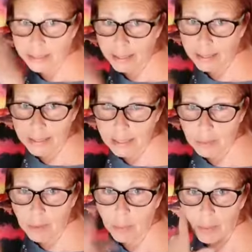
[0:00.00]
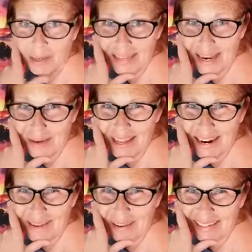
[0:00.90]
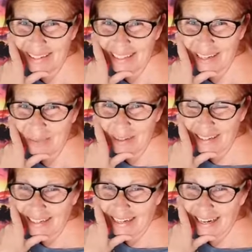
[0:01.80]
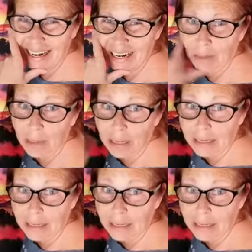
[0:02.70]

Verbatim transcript: did. I set them up on my table and I painted them um,